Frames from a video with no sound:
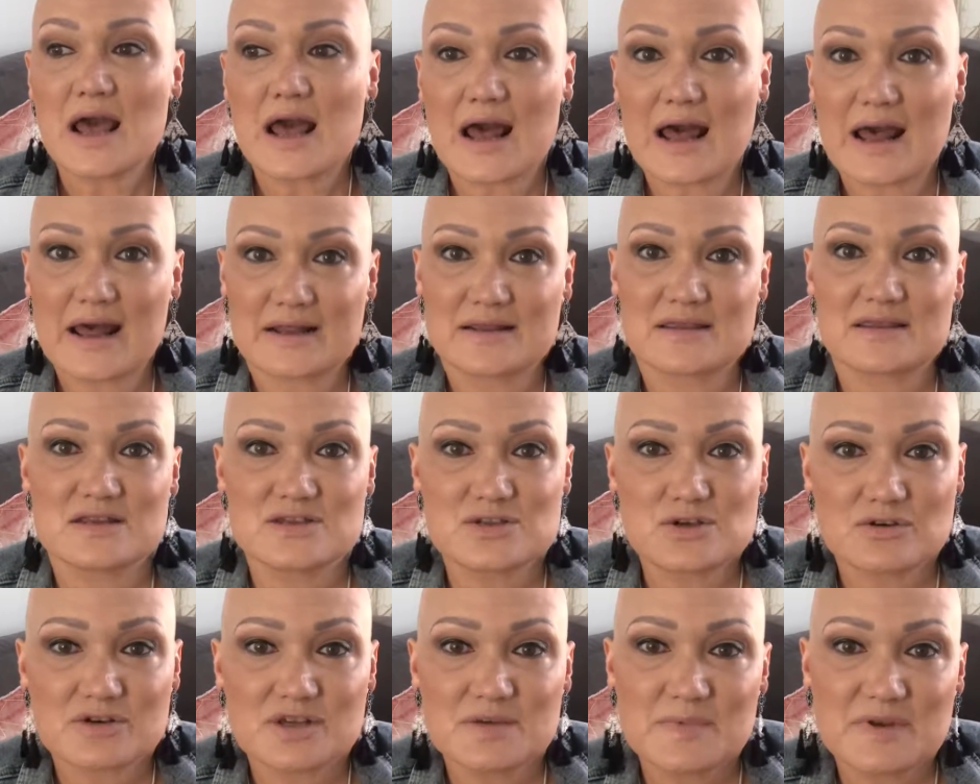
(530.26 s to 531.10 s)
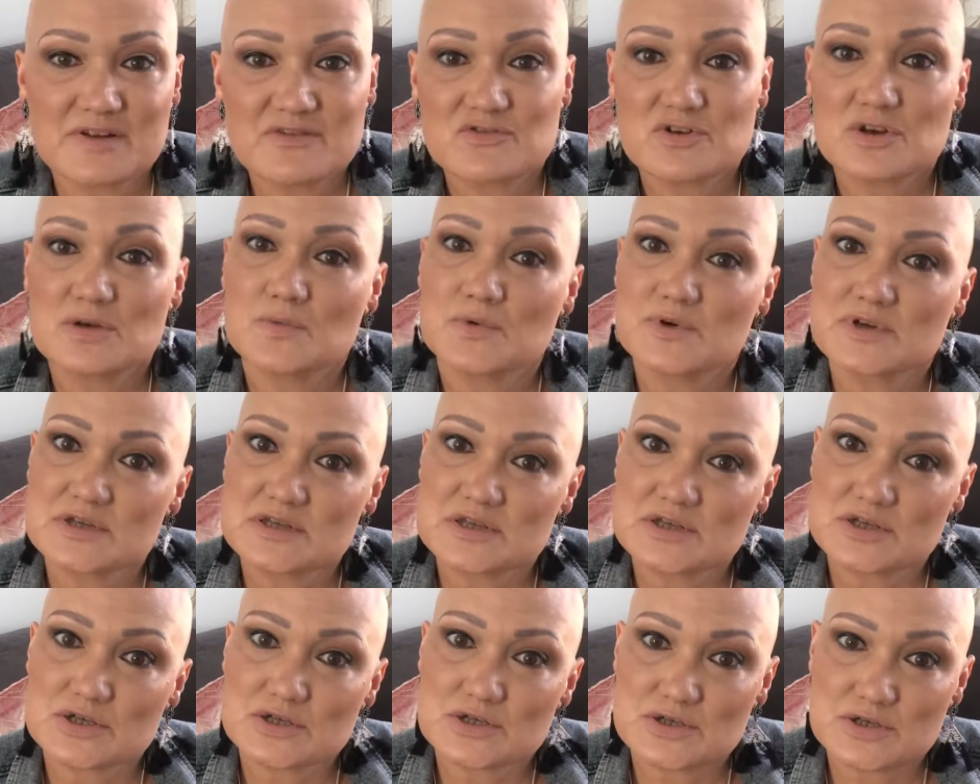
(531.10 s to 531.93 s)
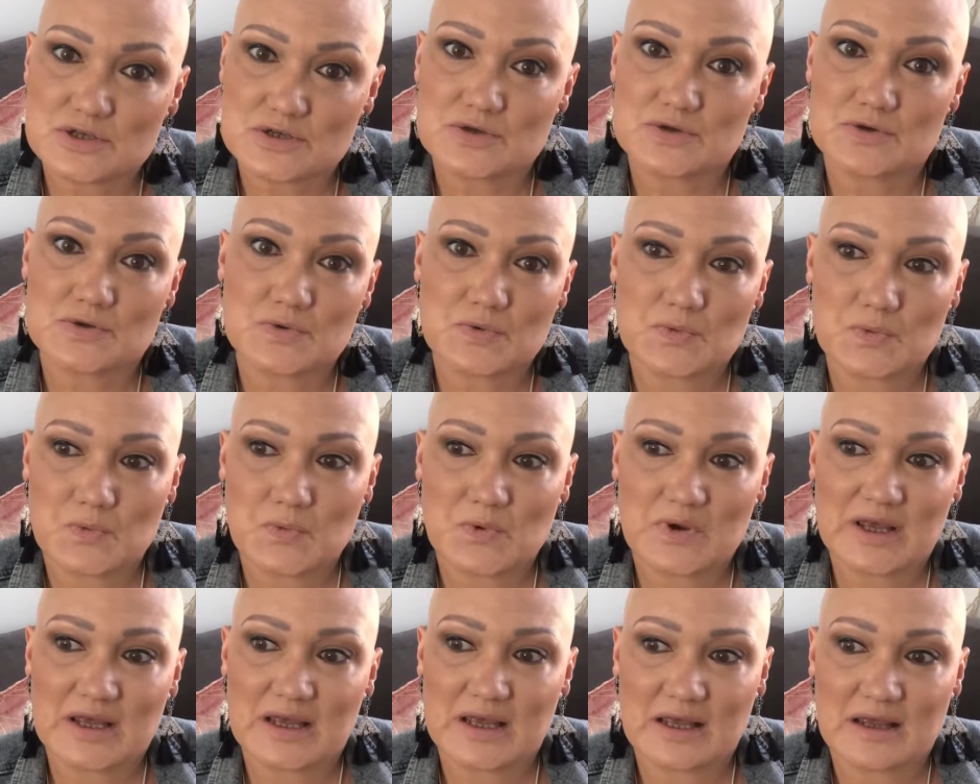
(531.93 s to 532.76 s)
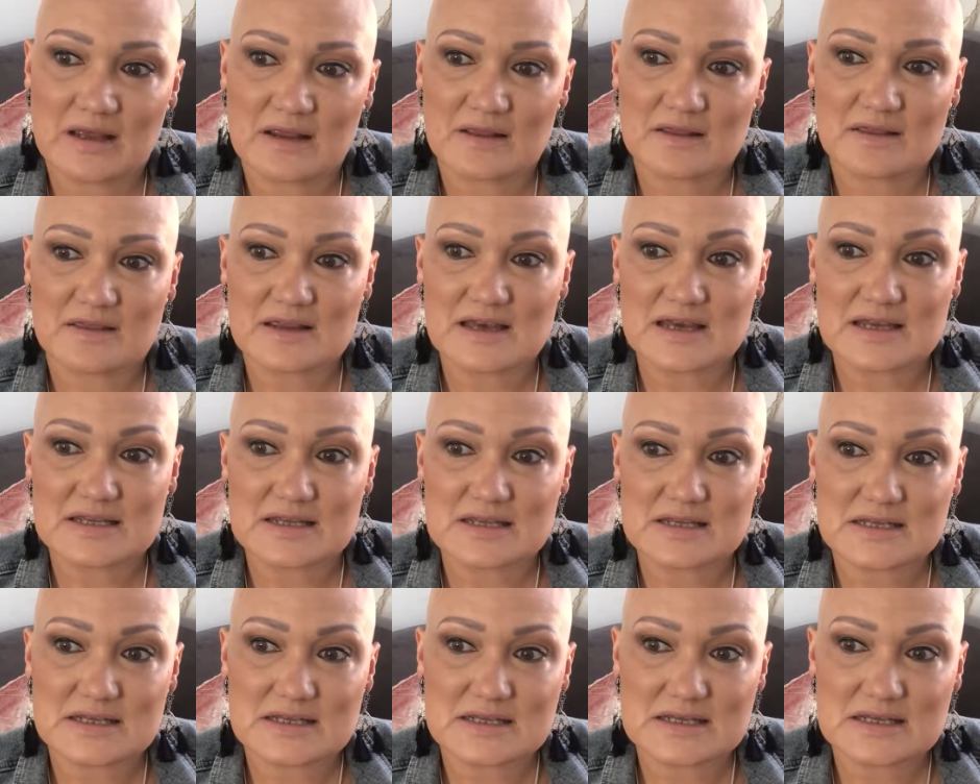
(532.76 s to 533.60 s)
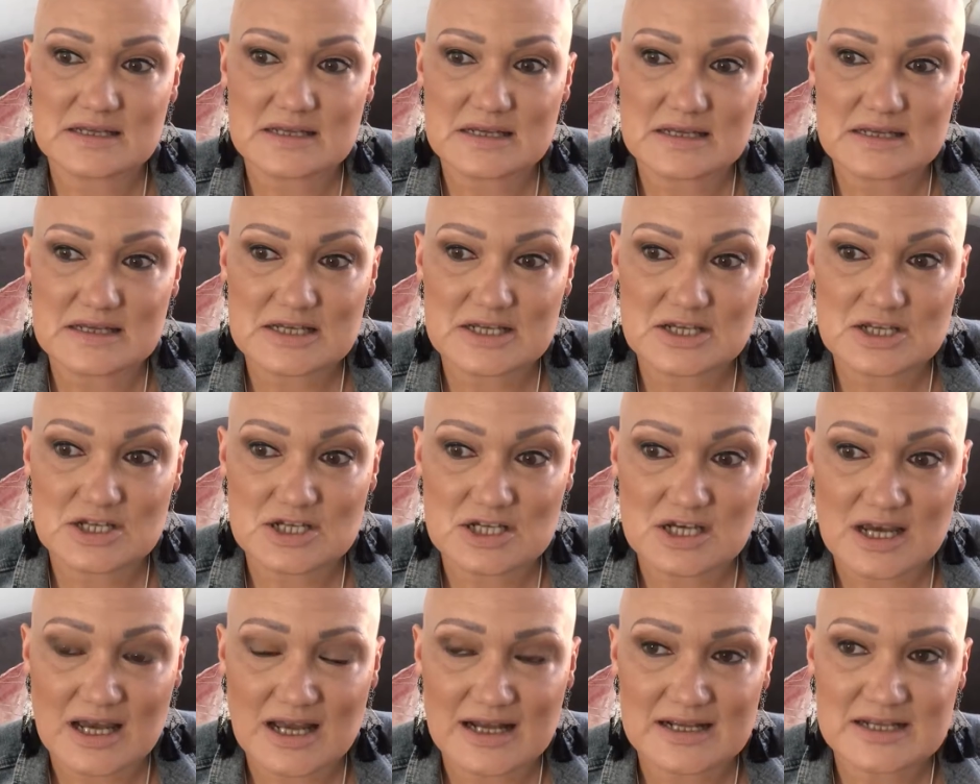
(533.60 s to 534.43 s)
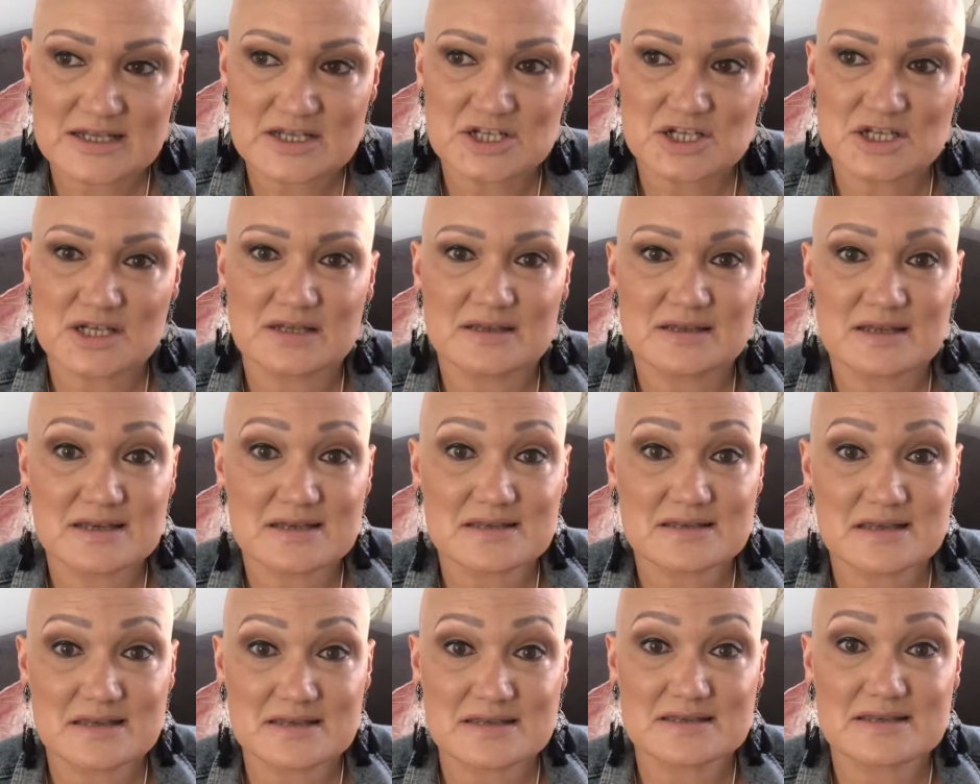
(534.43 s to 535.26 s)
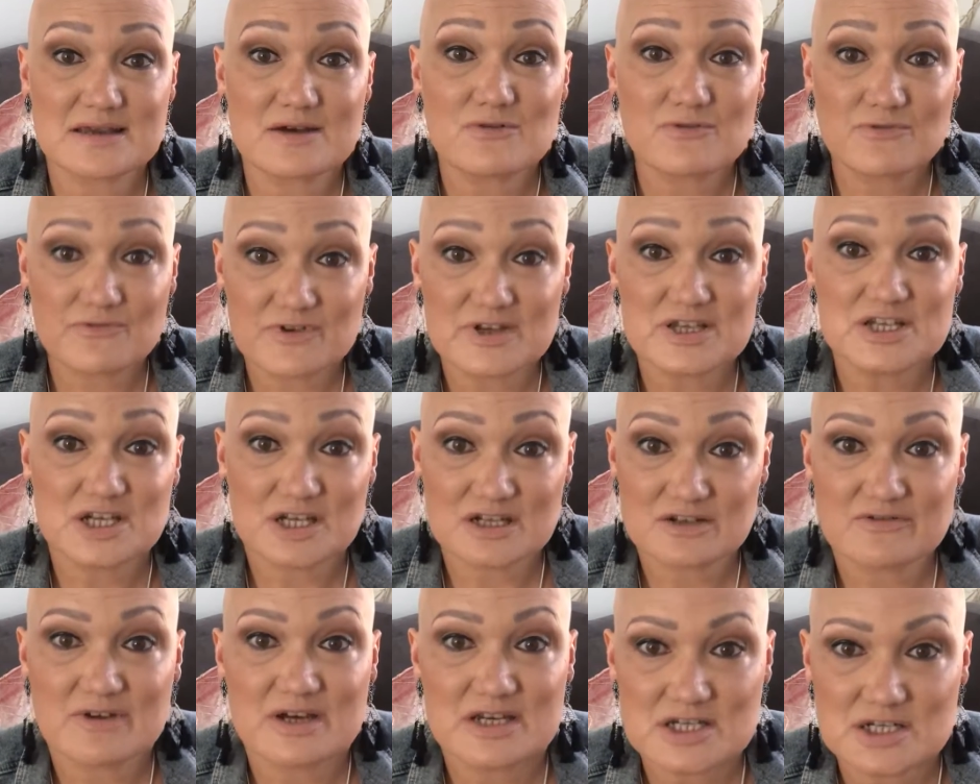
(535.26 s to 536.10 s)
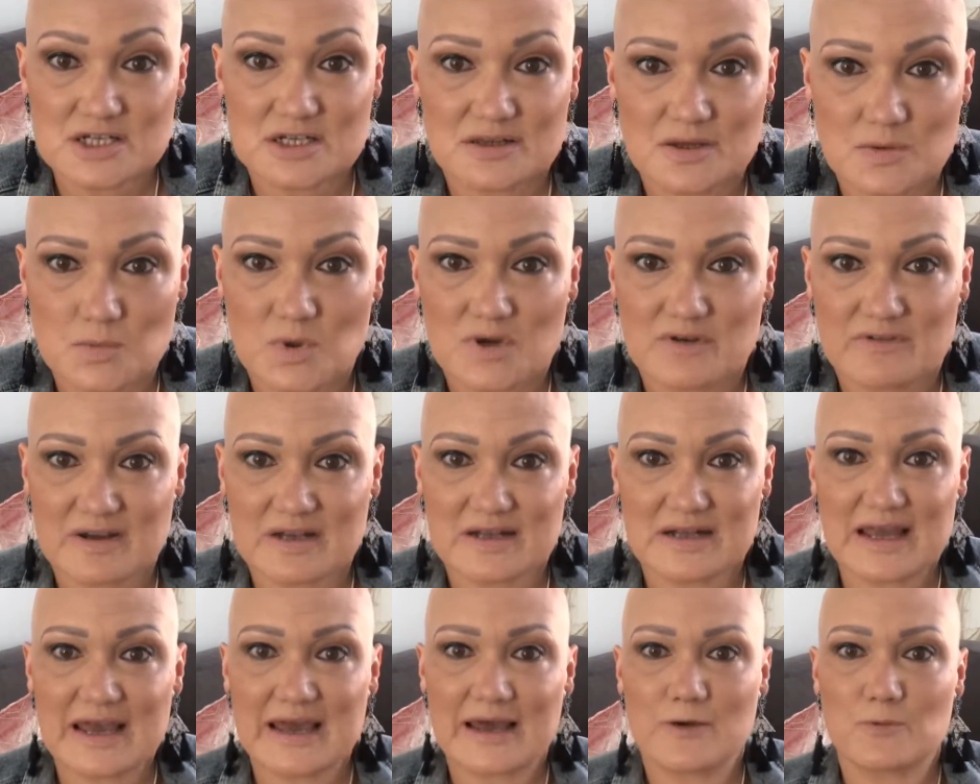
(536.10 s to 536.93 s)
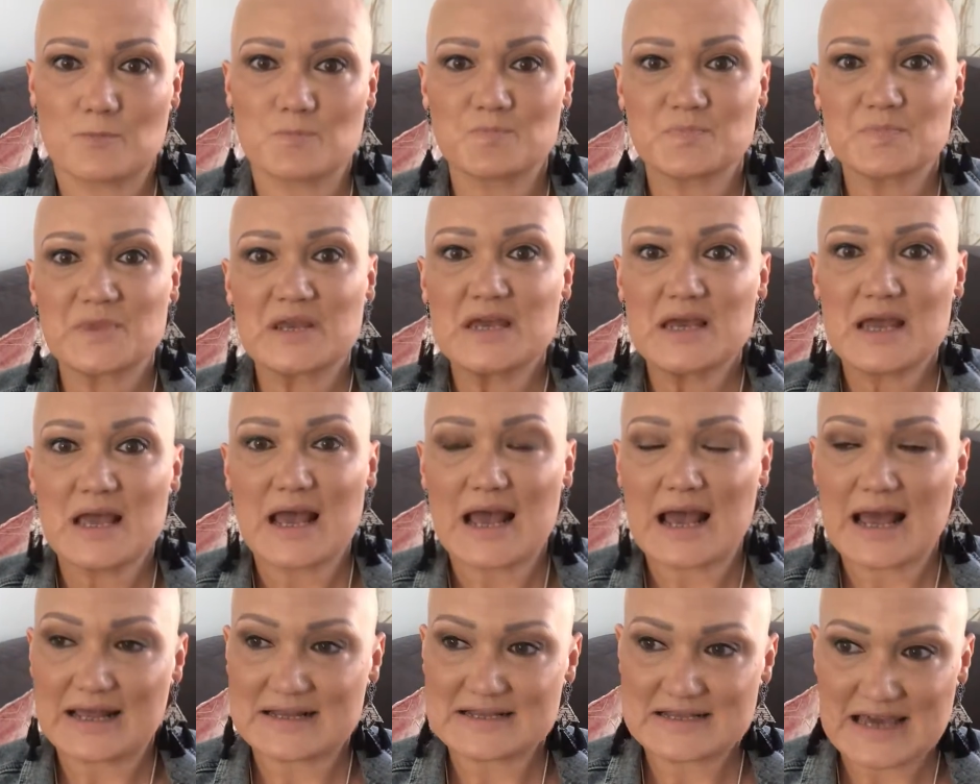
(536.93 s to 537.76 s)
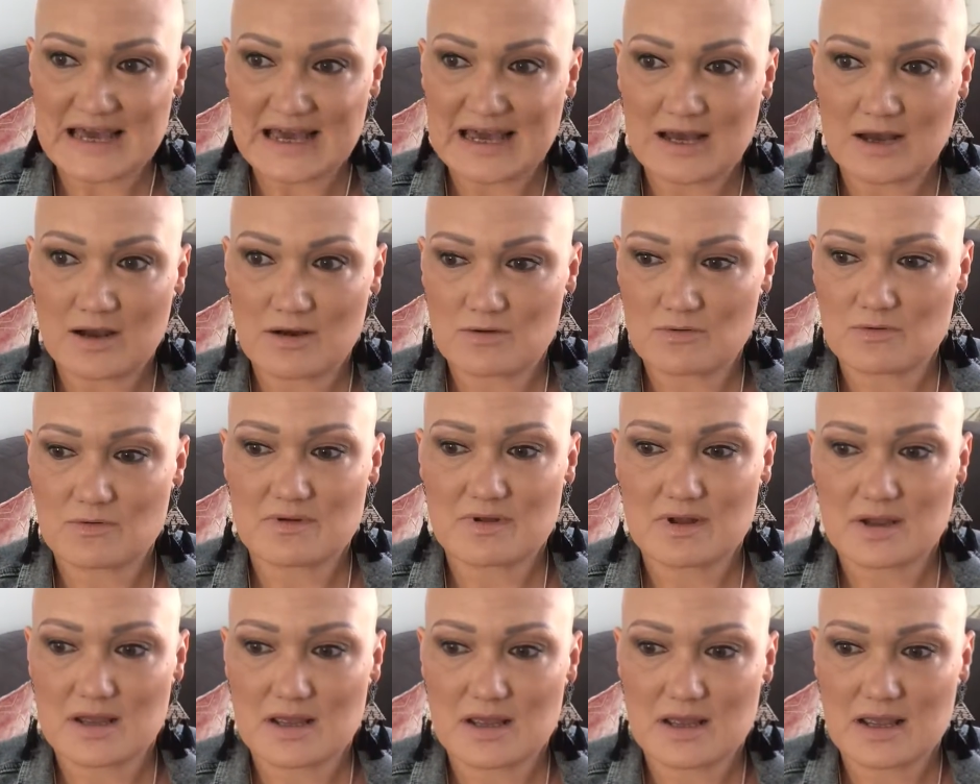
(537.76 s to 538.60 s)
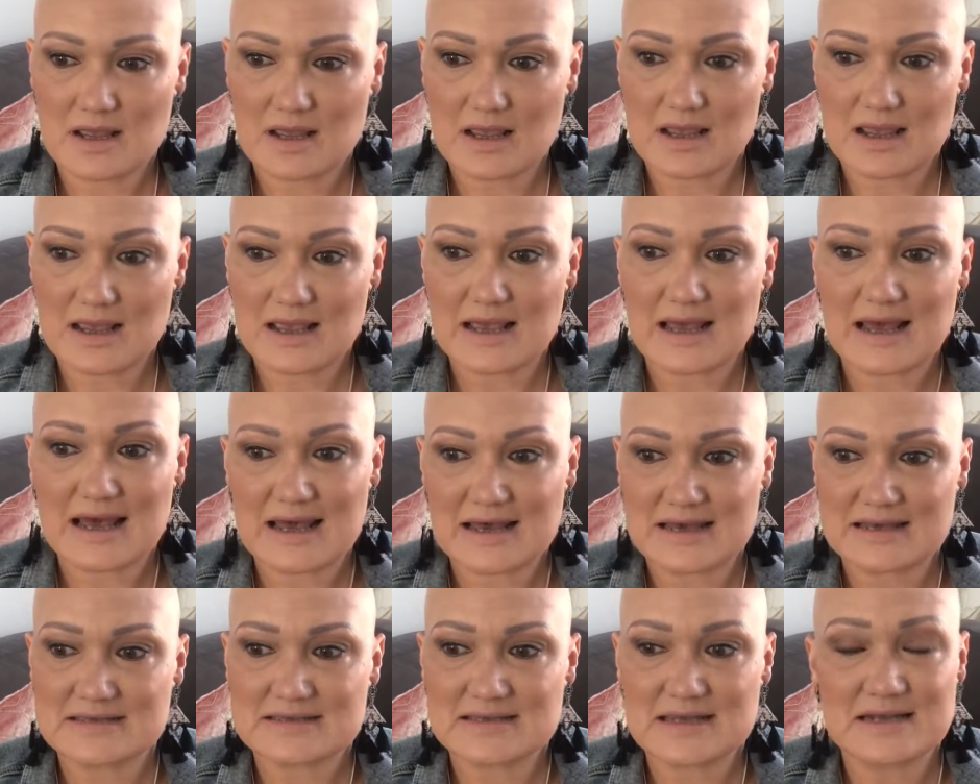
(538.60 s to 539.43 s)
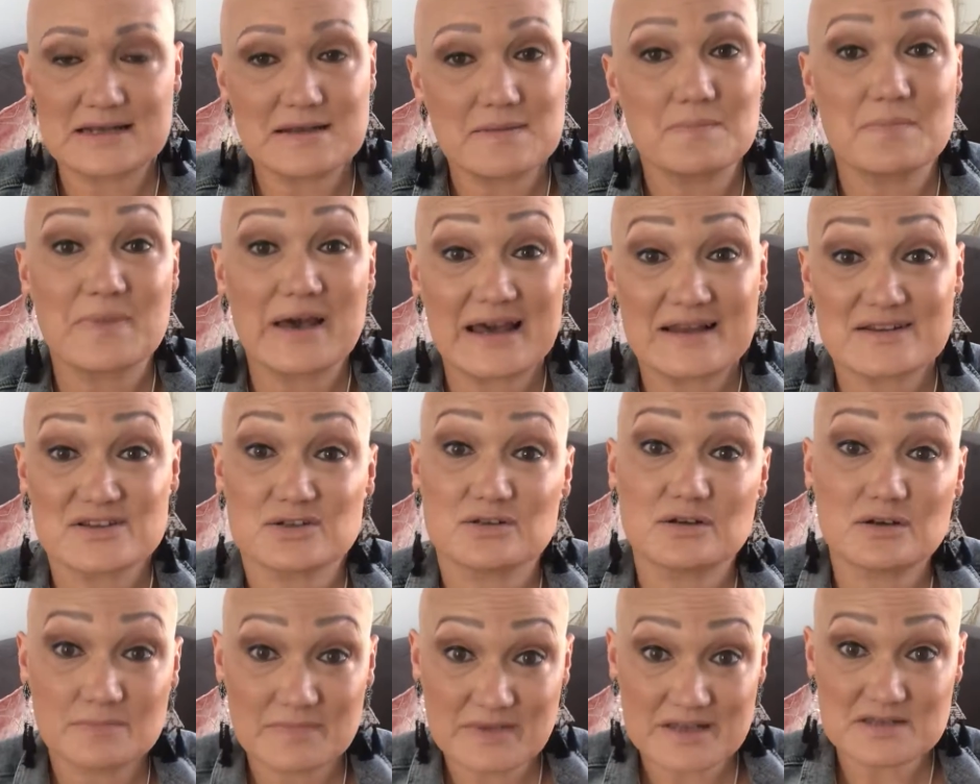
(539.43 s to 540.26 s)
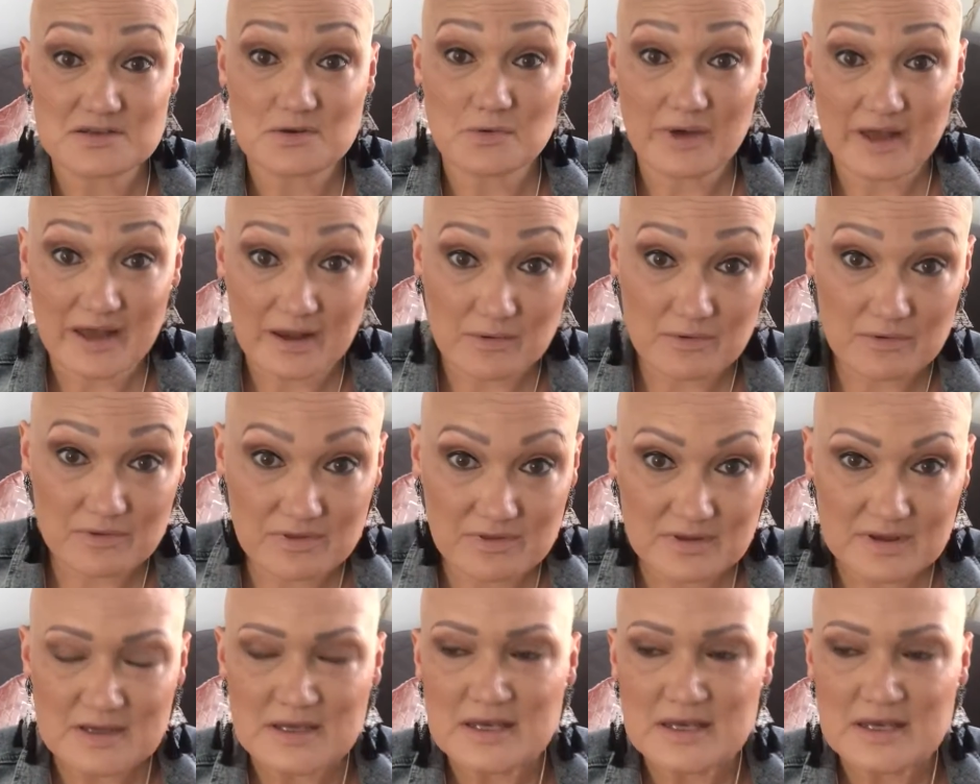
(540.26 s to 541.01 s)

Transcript: And the documentary was to do with challenging the selfie generation that we're in now and how it has an impact on our mental health.